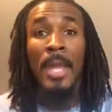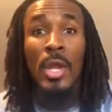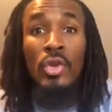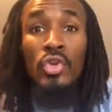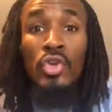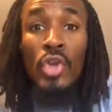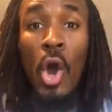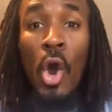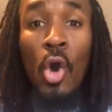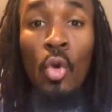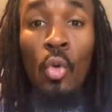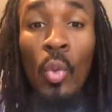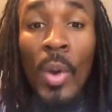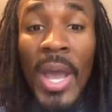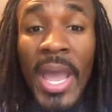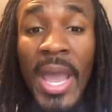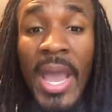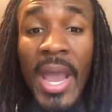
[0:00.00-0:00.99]

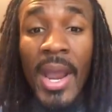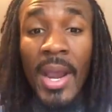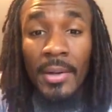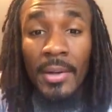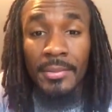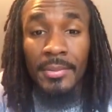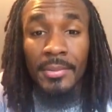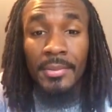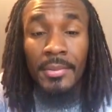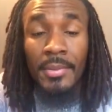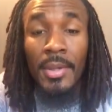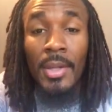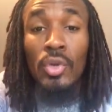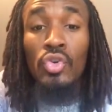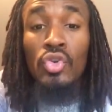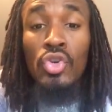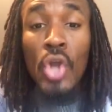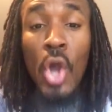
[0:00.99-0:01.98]
Nowhere,
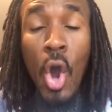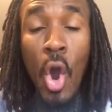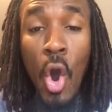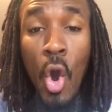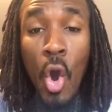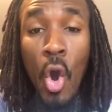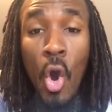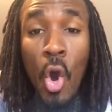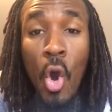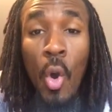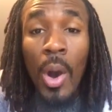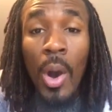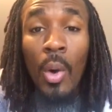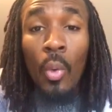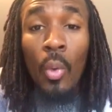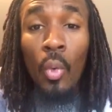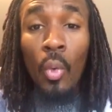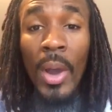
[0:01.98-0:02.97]

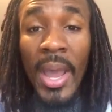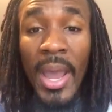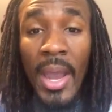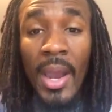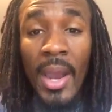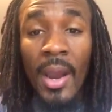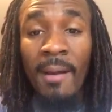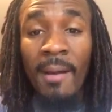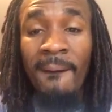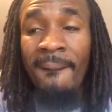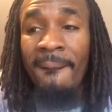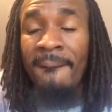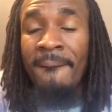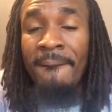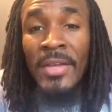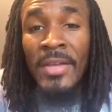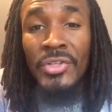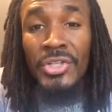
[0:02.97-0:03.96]
nowhere
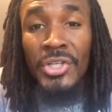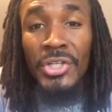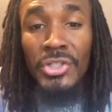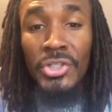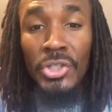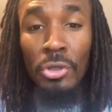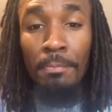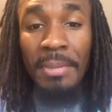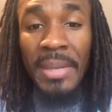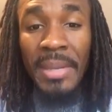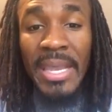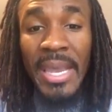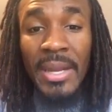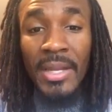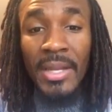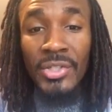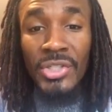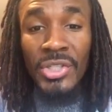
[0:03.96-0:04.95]
should you be
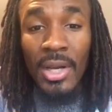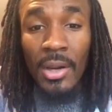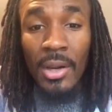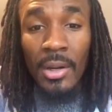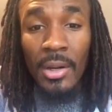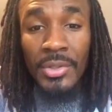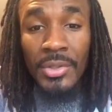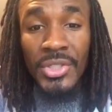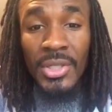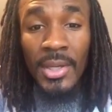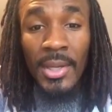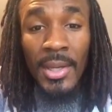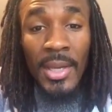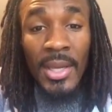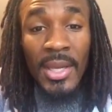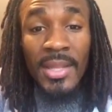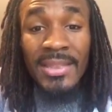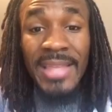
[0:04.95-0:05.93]
in a church
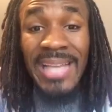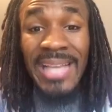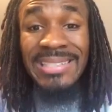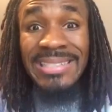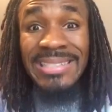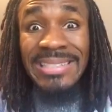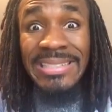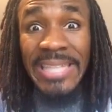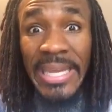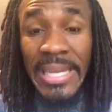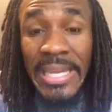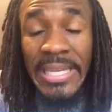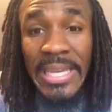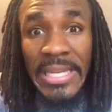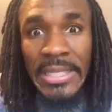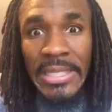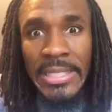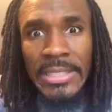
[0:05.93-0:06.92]
that's
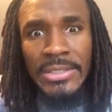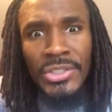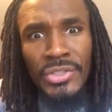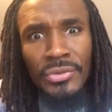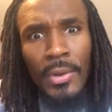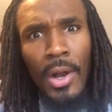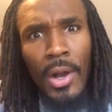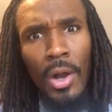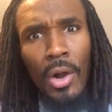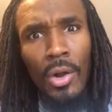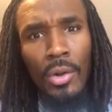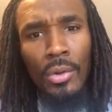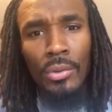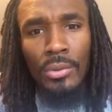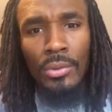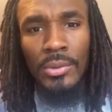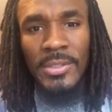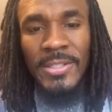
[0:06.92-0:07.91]
deacon
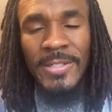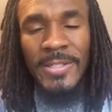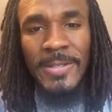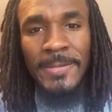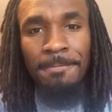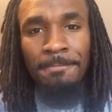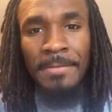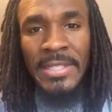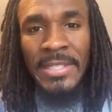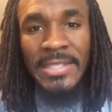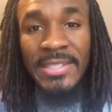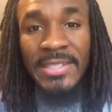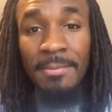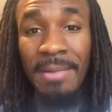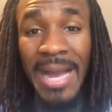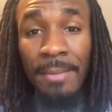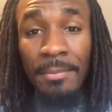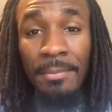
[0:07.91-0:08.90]
controlled. The
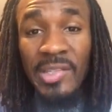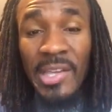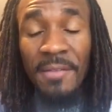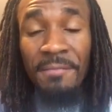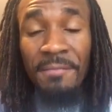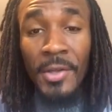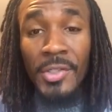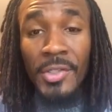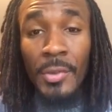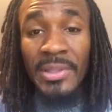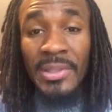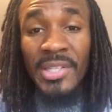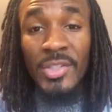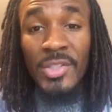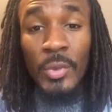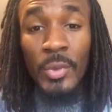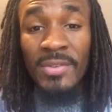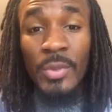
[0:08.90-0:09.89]
Bible says in First
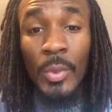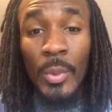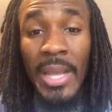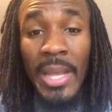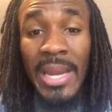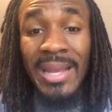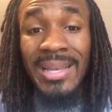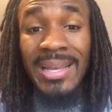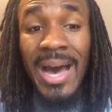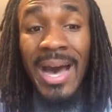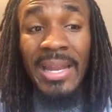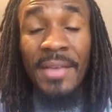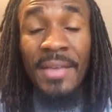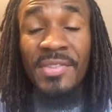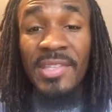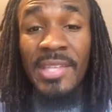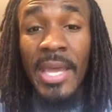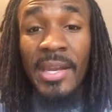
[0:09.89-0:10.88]
Corinthians twelve twenty-eight, and God
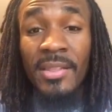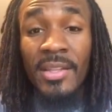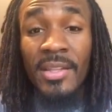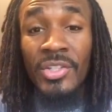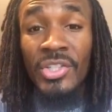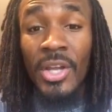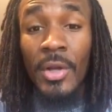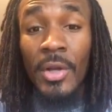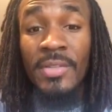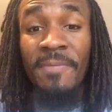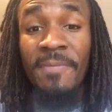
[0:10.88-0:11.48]
has set in the church